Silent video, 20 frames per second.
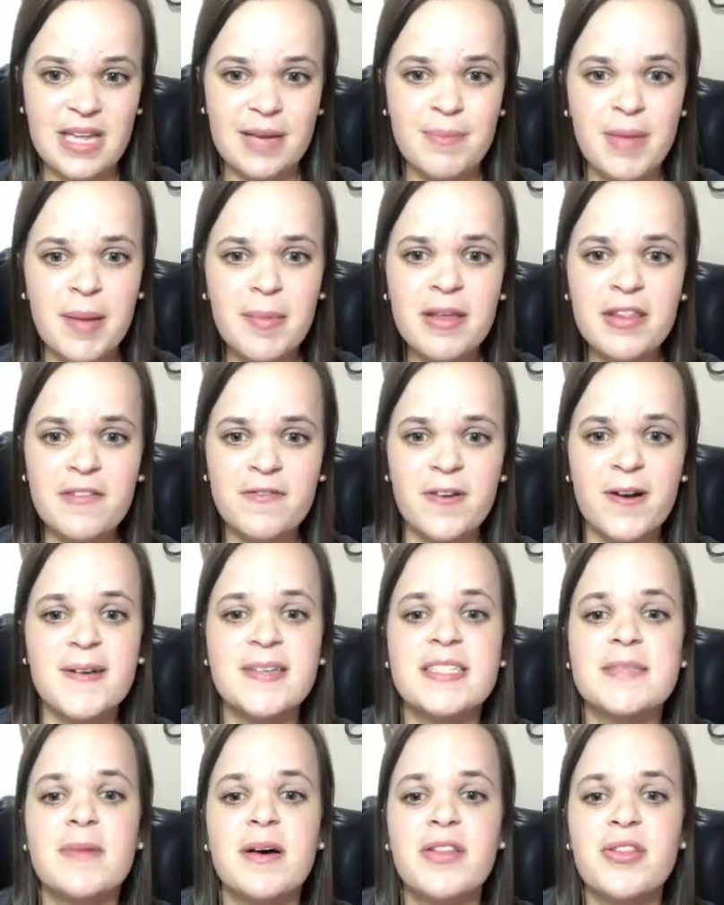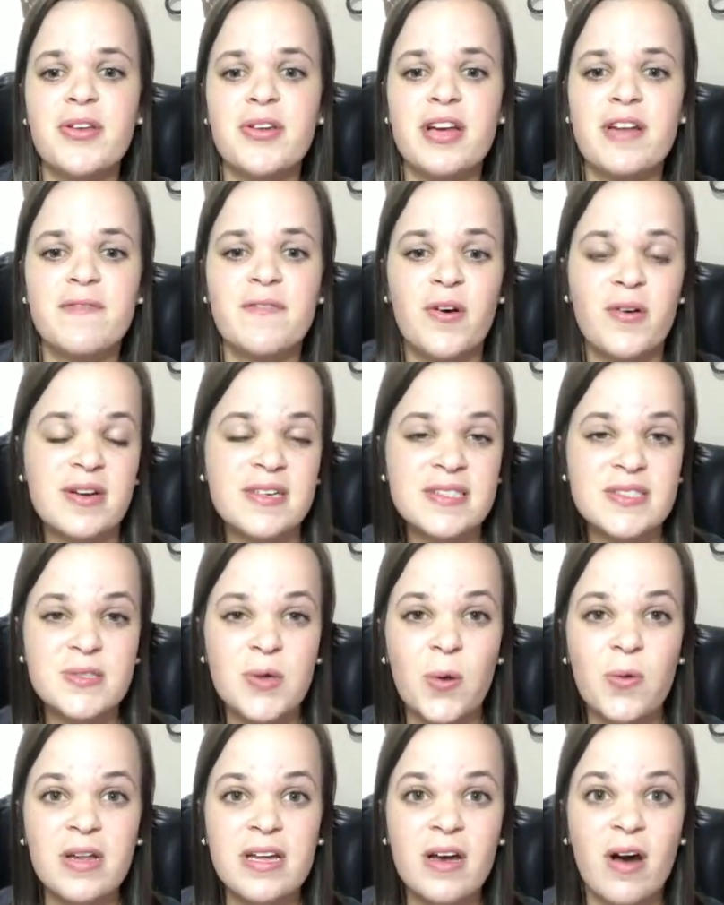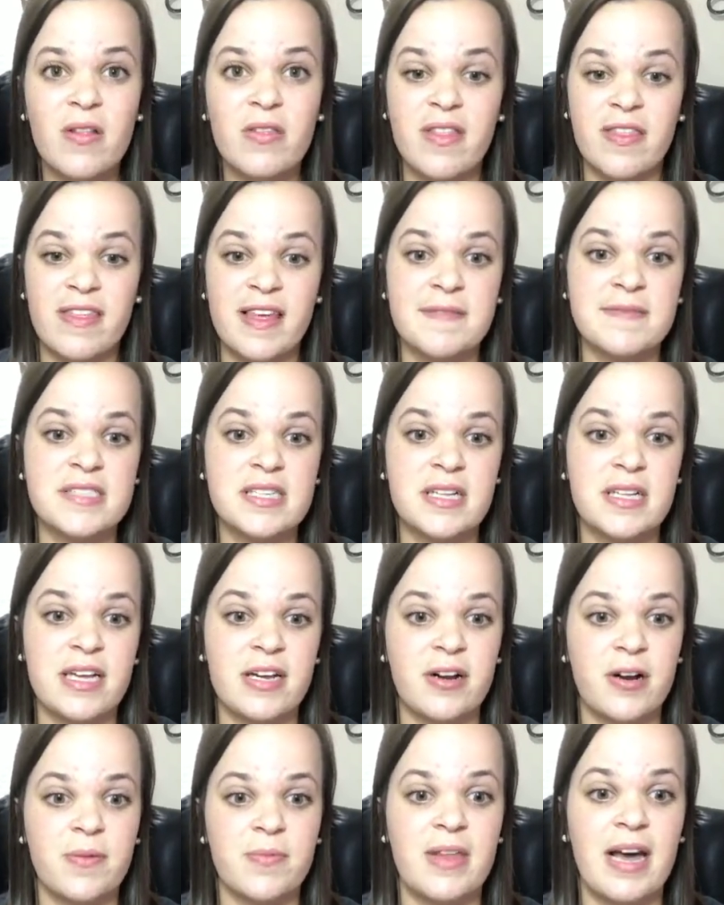Maybe the first month you can focus solely on the Thieves Cleaner,